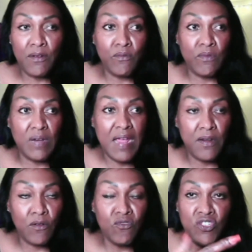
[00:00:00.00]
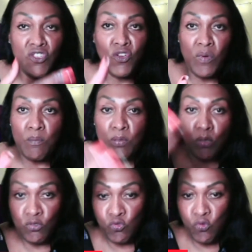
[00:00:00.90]
don't deal with blow
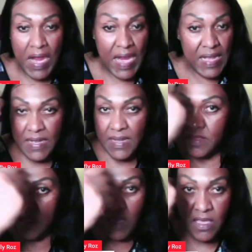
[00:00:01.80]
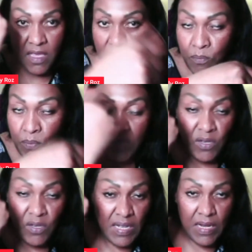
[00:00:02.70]
drying anything, putting any
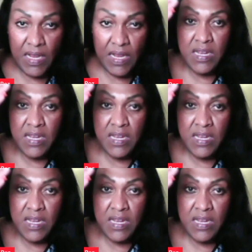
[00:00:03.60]
heat.